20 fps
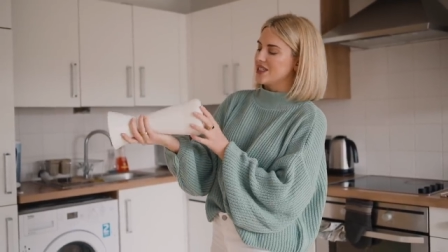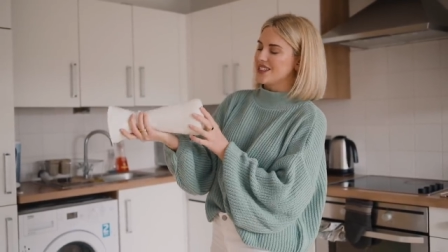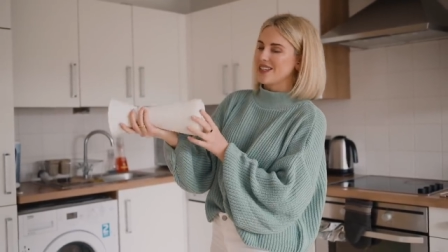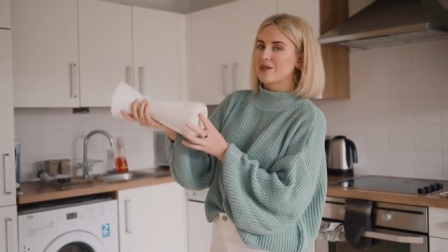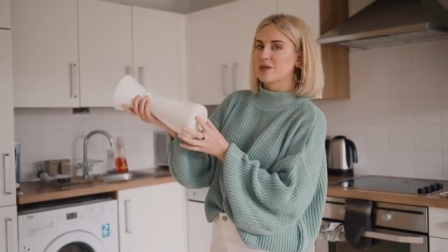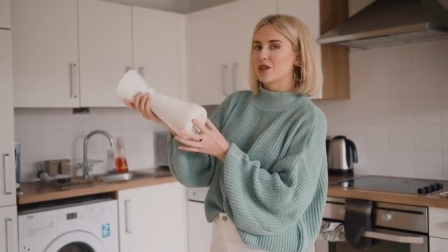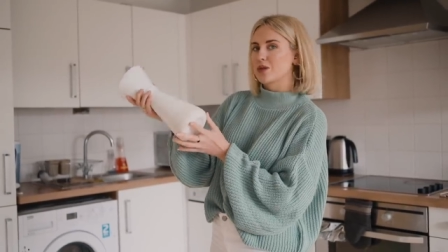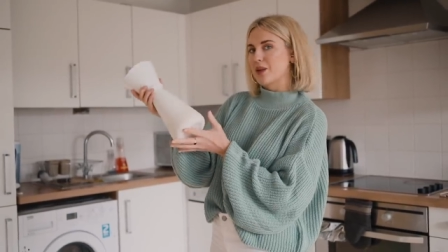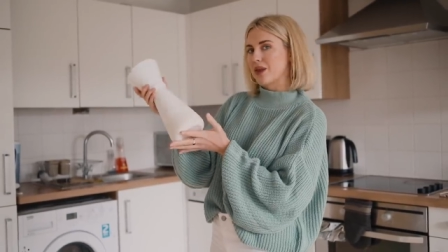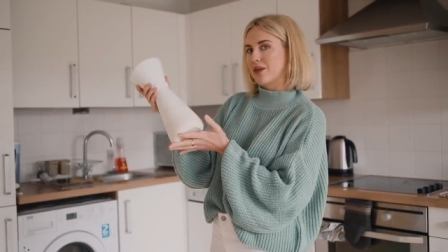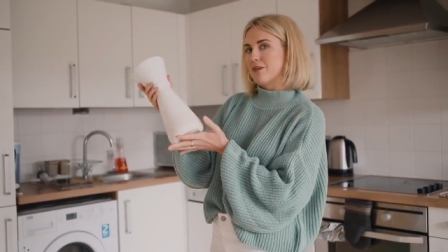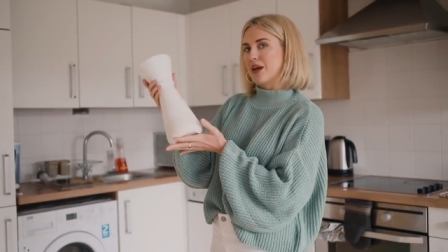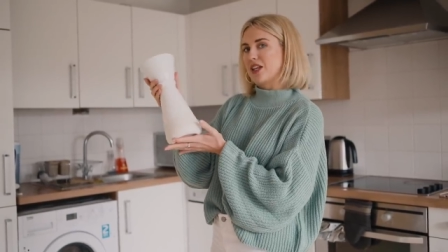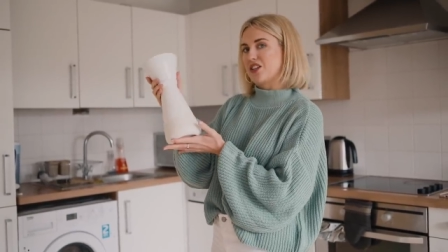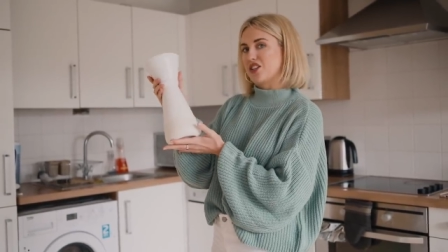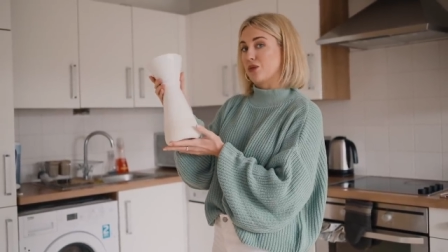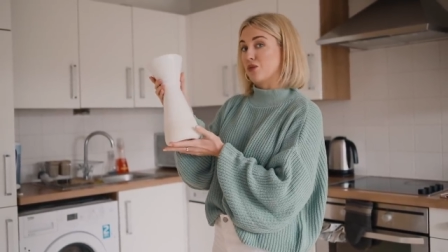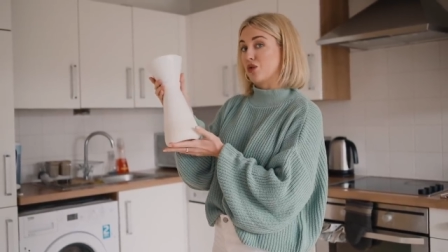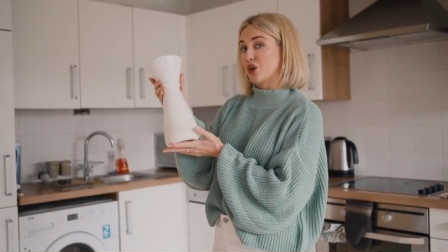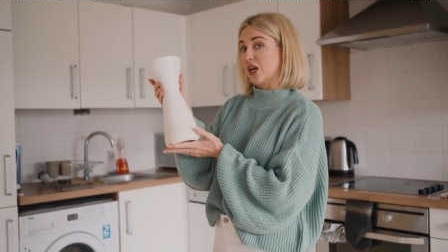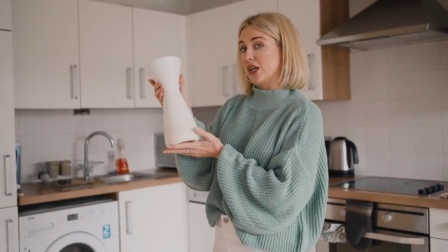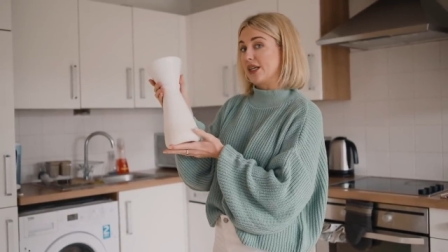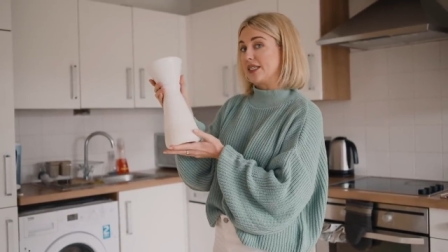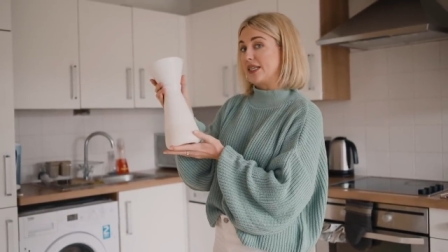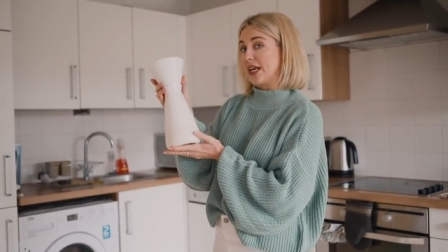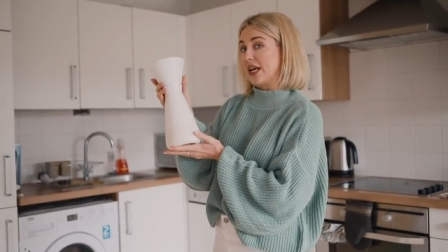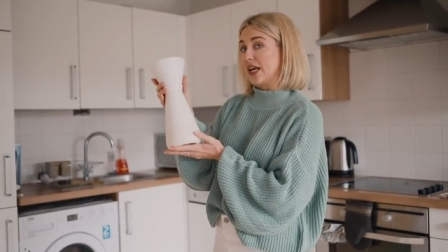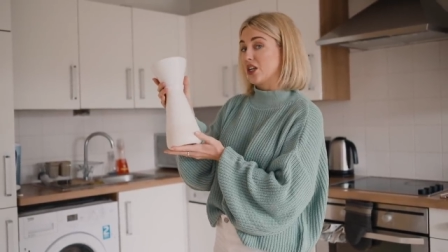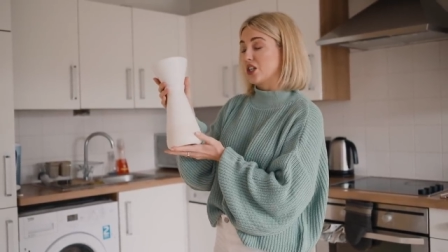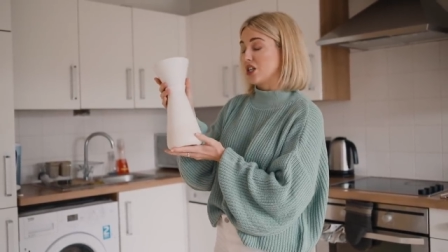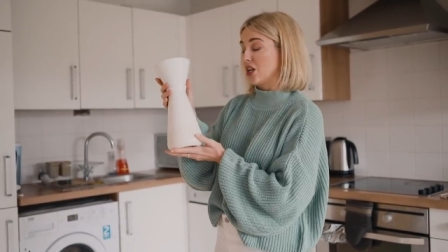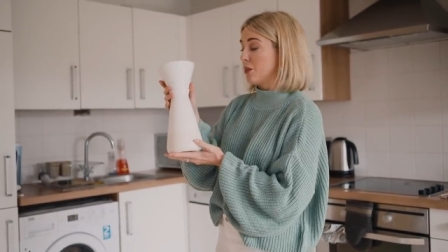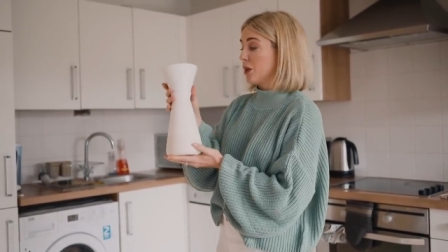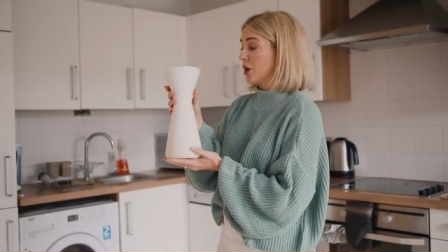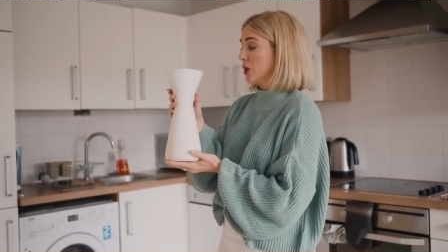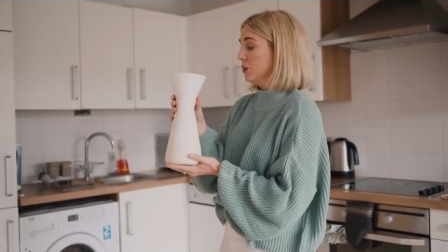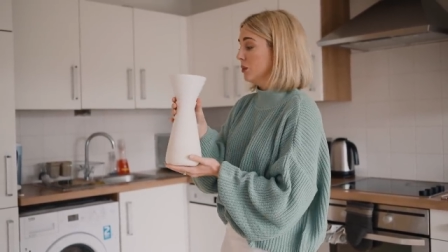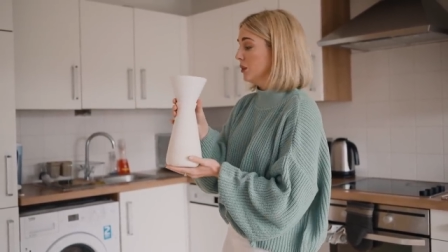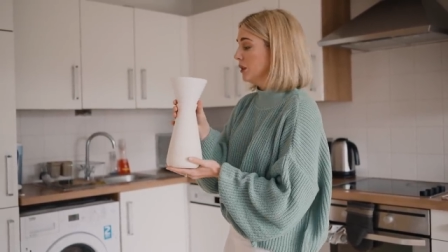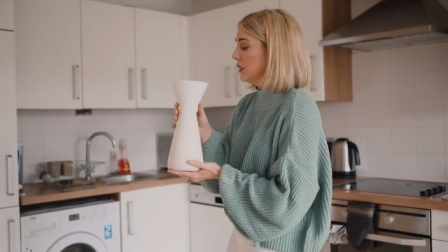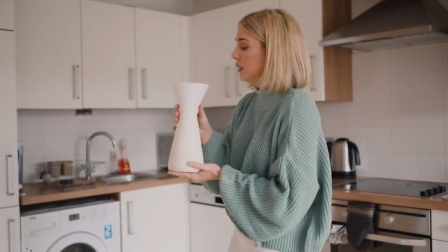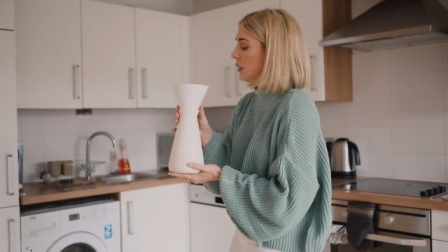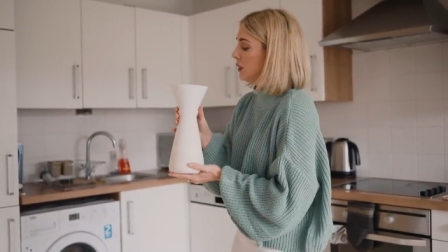Seems to be the magic price, H&M Home.